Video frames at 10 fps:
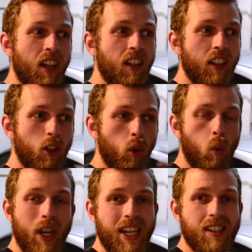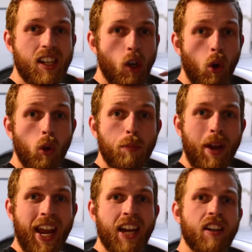little wheezy old
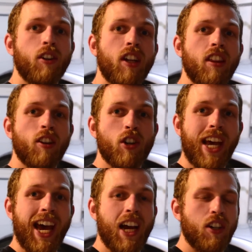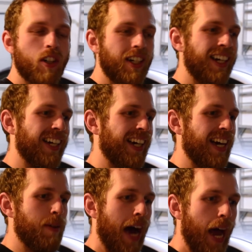man underneath your dash.
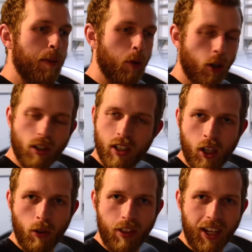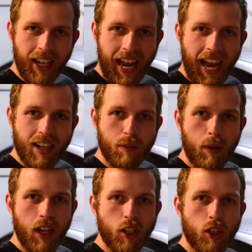I personally don't think it adds
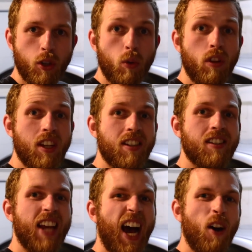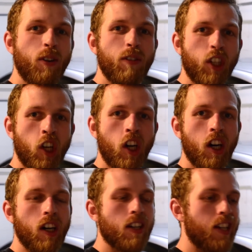much to the sound of the
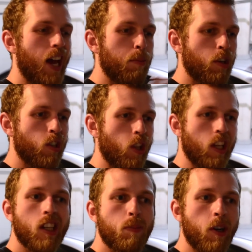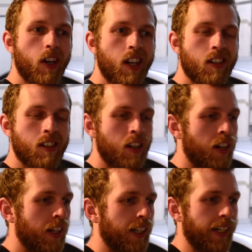car. It doesn't add much to the experience.
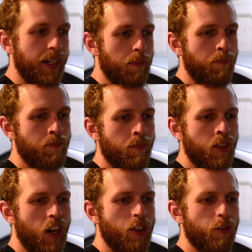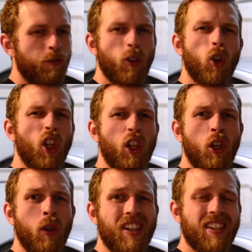Under full
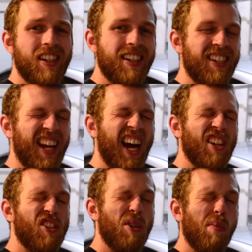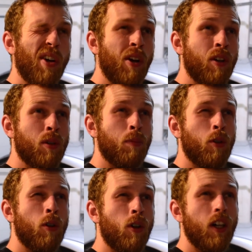load, it's not super
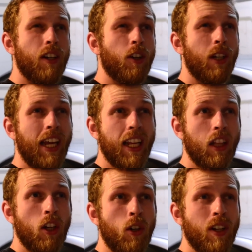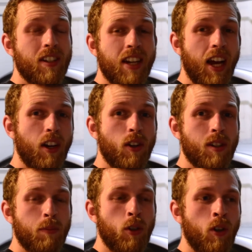noticeable. Under light load, it's not
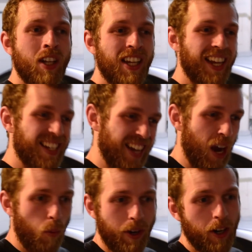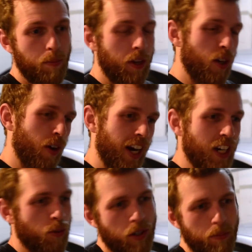noticeable. It's that weird
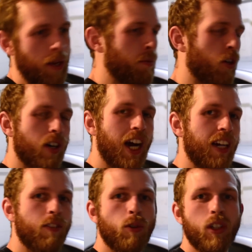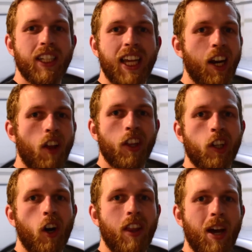mid-range when maybe you're not even really getting on the
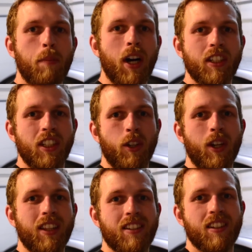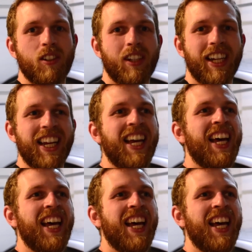car that much that you get this little like